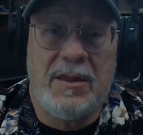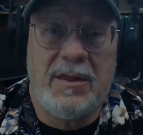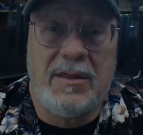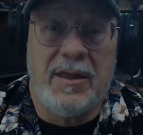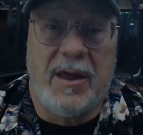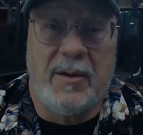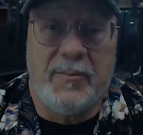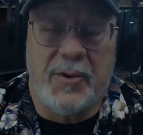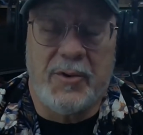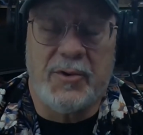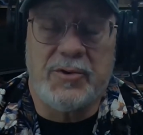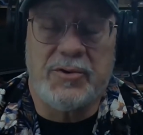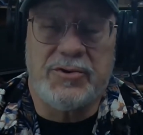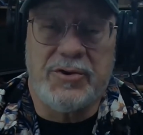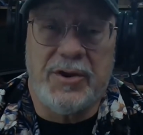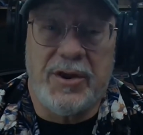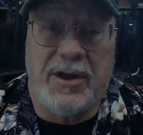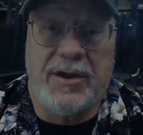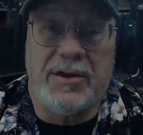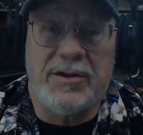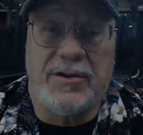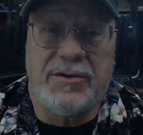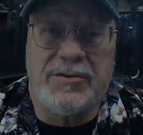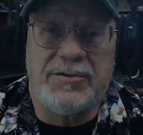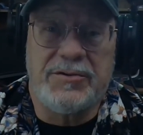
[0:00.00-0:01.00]
that person
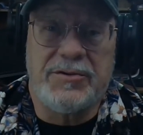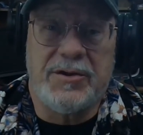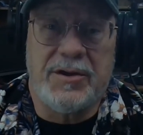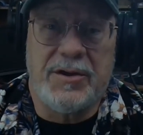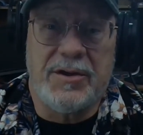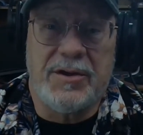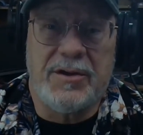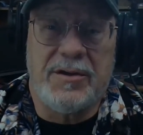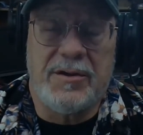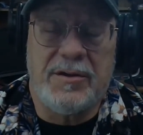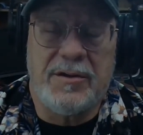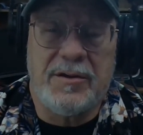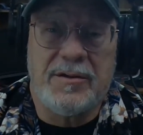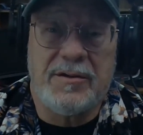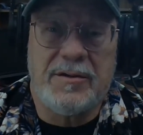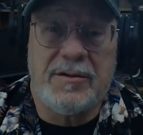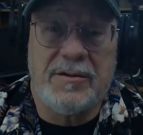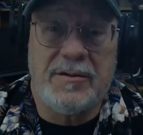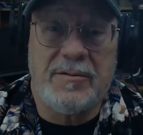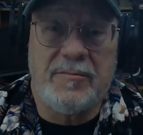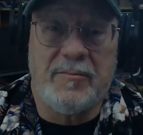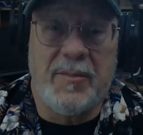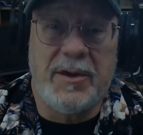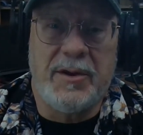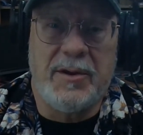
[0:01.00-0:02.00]
has
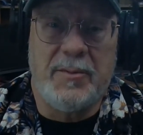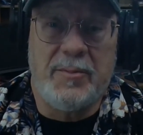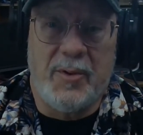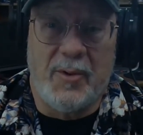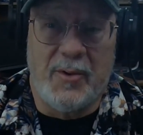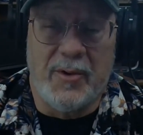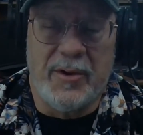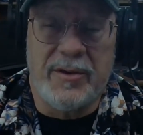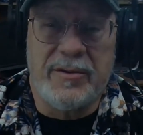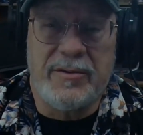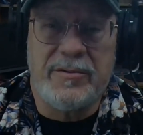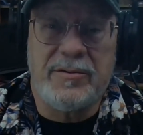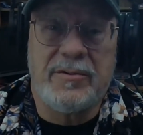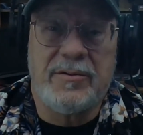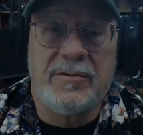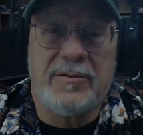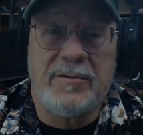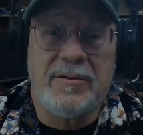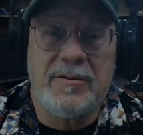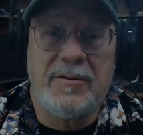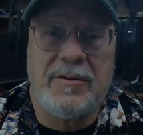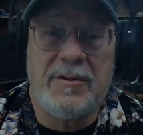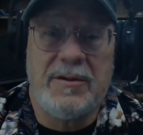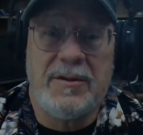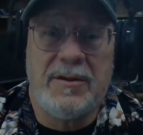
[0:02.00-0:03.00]
made a point.
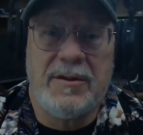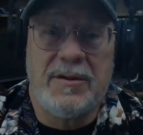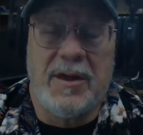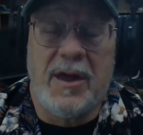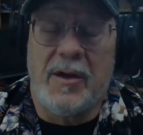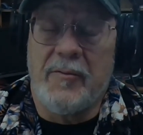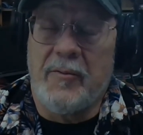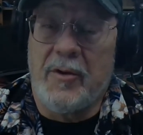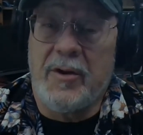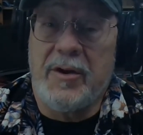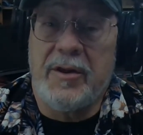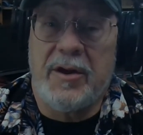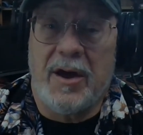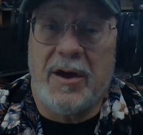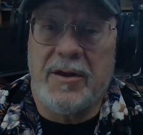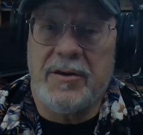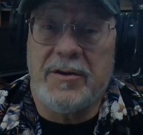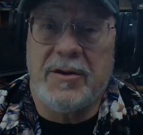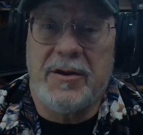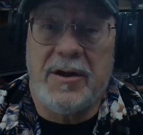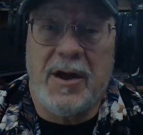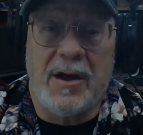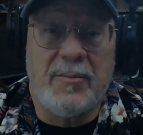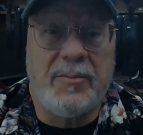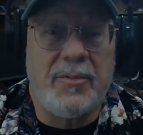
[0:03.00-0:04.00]
I've already gotten a
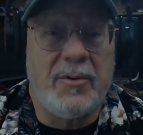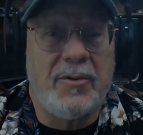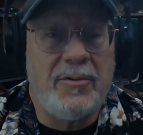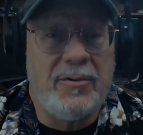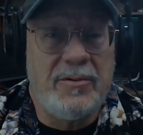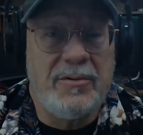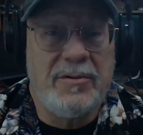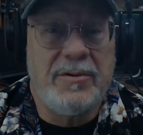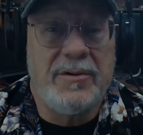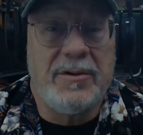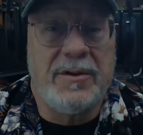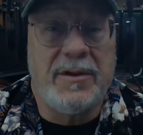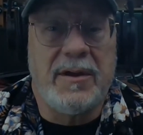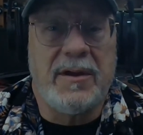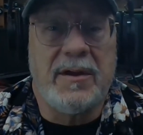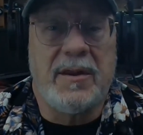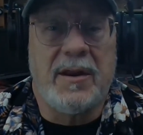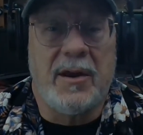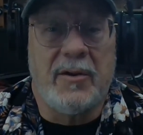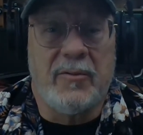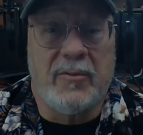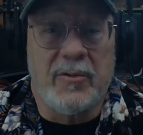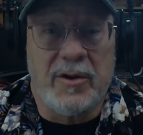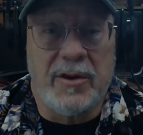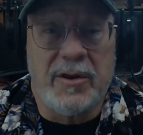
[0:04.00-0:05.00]
couple, and I
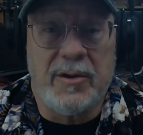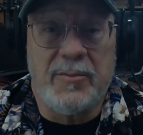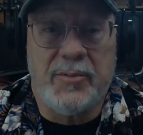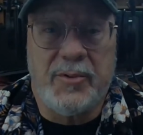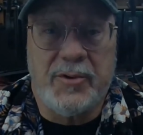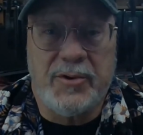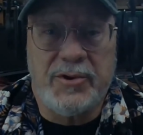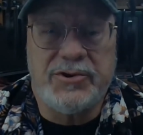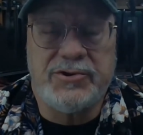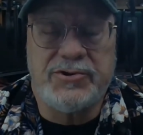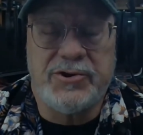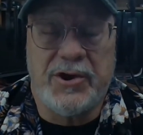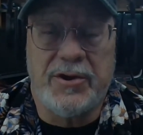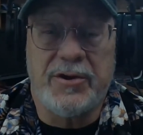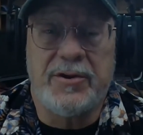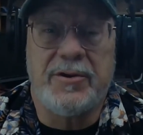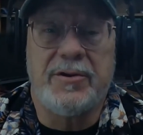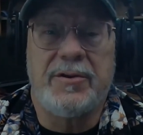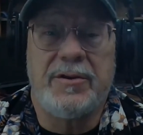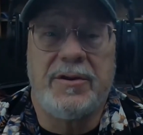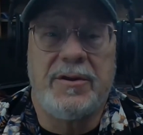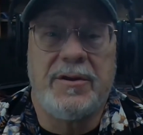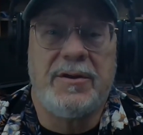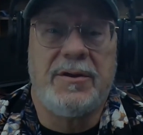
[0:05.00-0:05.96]
really appreciate it.